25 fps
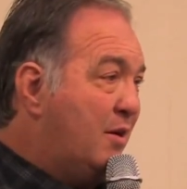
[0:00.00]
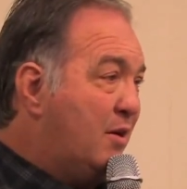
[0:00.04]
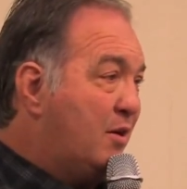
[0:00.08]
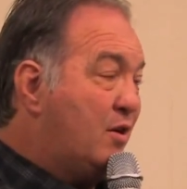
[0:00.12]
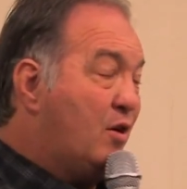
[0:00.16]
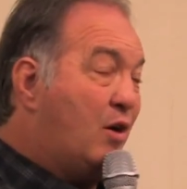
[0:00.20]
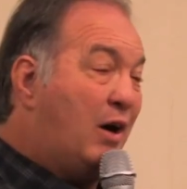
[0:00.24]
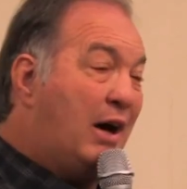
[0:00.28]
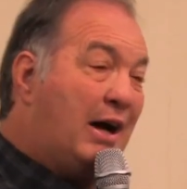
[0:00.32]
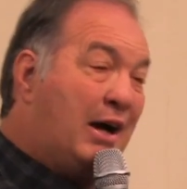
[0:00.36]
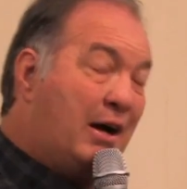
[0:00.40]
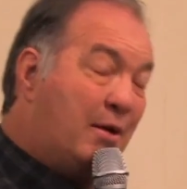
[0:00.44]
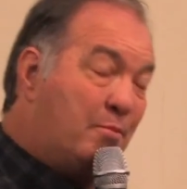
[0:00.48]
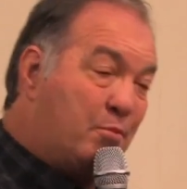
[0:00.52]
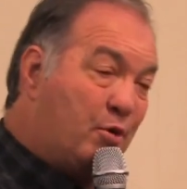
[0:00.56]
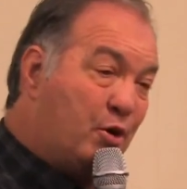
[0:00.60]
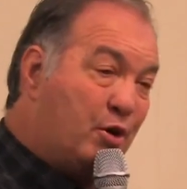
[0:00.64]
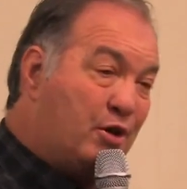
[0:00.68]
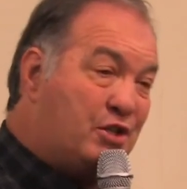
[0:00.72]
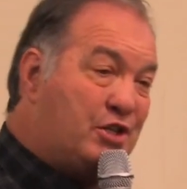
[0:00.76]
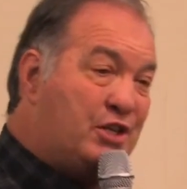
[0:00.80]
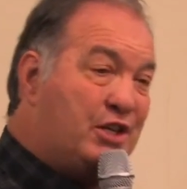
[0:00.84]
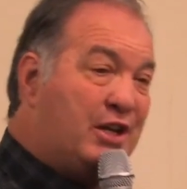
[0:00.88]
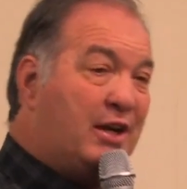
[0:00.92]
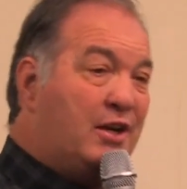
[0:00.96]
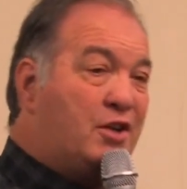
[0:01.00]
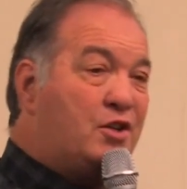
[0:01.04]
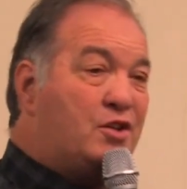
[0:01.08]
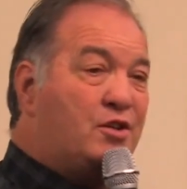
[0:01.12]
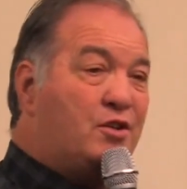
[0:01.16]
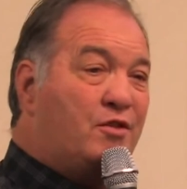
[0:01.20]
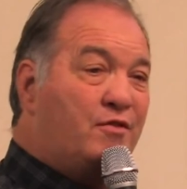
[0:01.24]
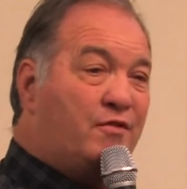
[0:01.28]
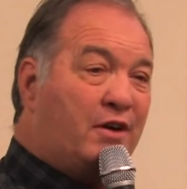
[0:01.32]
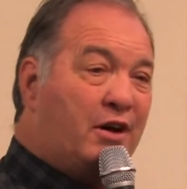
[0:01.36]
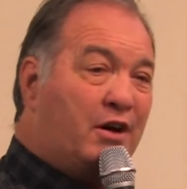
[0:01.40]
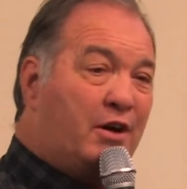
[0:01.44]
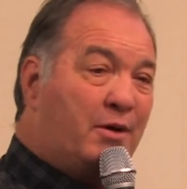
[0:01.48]
So I appreciate
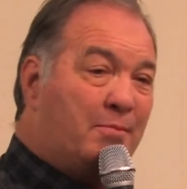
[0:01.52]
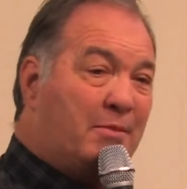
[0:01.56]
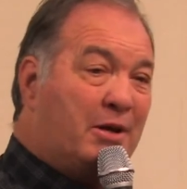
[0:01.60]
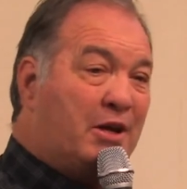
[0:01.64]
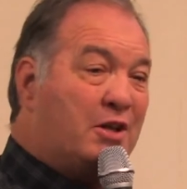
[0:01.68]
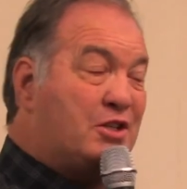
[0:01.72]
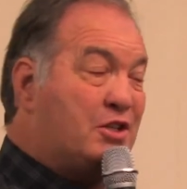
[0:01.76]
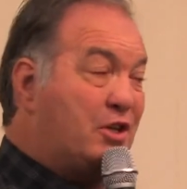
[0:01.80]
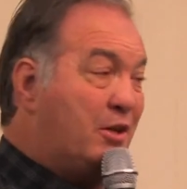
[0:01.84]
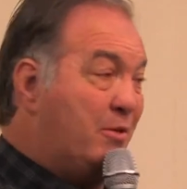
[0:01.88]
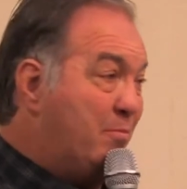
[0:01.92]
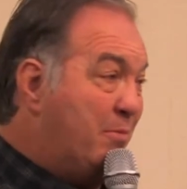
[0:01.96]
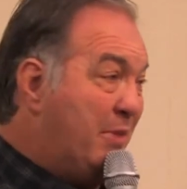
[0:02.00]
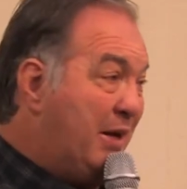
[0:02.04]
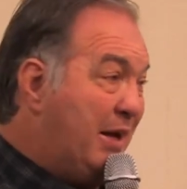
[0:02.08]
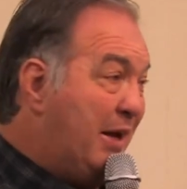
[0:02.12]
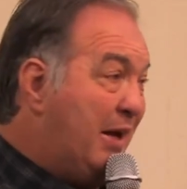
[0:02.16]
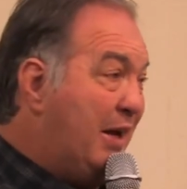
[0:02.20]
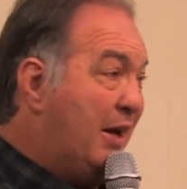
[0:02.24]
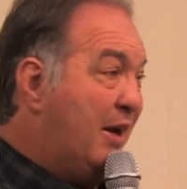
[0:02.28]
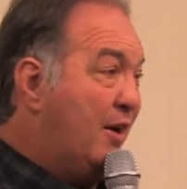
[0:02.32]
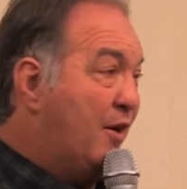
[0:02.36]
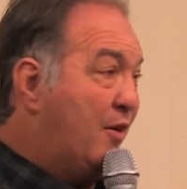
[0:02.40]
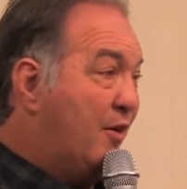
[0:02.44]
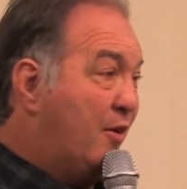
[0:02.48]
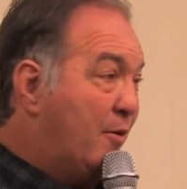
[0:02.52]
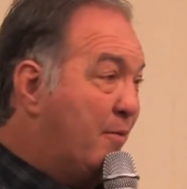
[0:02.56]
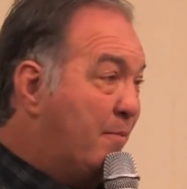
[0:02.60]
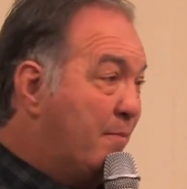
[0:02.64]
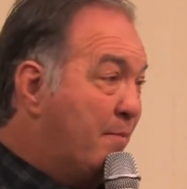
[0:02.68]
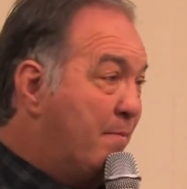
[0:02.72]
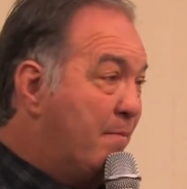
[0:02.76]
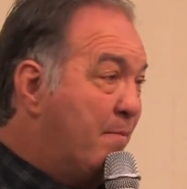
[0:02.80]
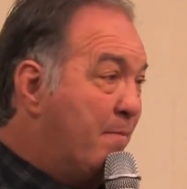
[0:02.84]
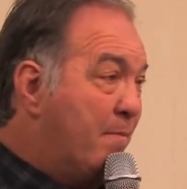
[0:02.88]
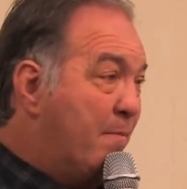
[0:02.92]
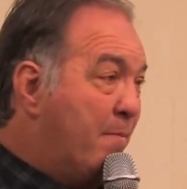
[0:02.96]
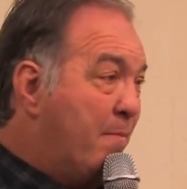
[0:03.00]
you very much in being here.
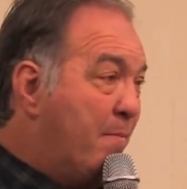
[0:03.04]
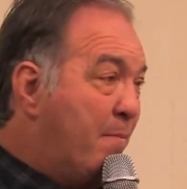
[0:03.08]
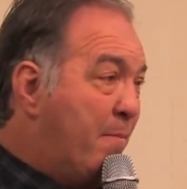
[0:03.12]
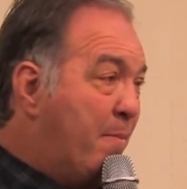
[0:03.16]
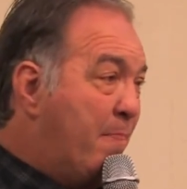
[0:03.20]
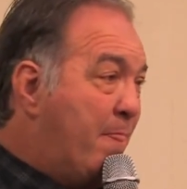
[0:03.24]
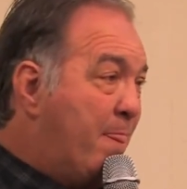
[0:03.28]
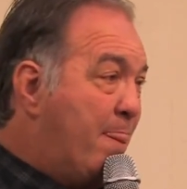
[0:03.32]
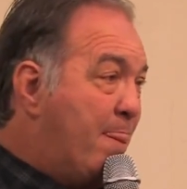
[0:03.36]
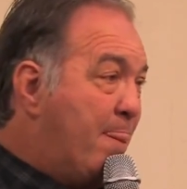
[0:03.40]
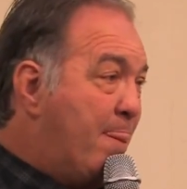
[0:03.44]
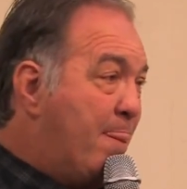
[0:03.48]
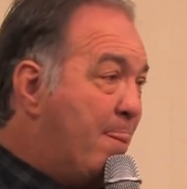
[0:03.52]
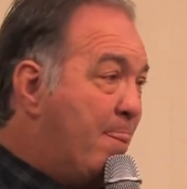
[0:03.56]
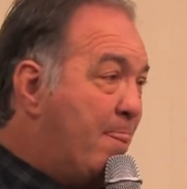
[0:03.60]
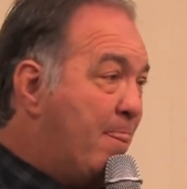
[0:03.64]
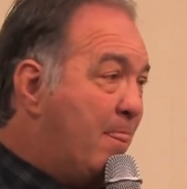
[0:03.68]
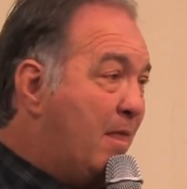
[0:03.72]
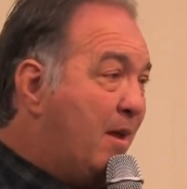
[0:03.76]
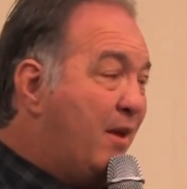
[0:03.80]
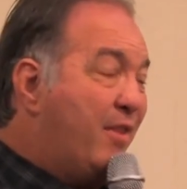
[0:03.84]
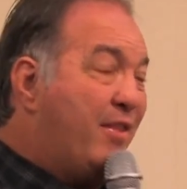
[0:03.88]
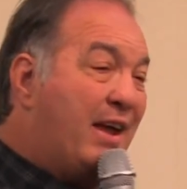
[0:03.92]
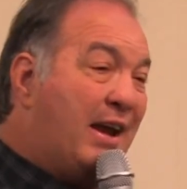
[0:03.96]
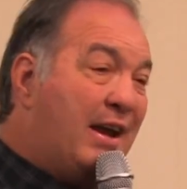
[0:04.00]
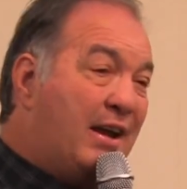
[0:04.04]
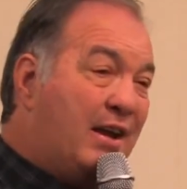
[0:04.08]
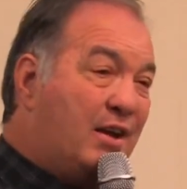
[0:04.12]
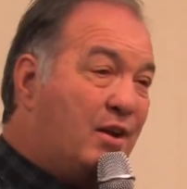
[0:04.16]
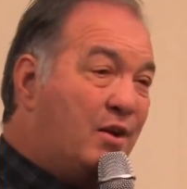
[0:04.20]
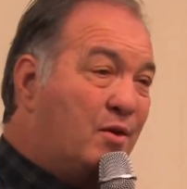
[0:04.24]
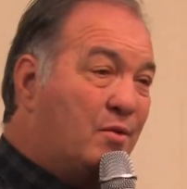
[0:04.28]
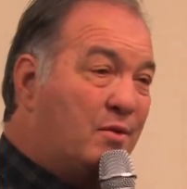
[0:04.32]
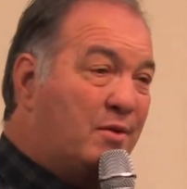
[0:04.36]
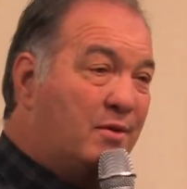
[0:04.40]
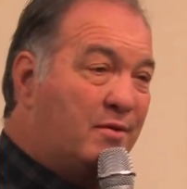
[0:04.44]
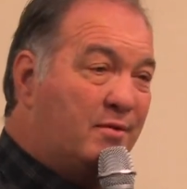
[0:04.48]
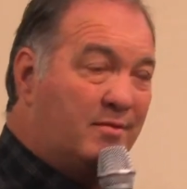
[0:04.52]
Thank
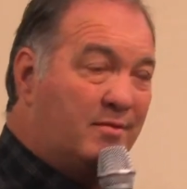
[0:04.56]
you.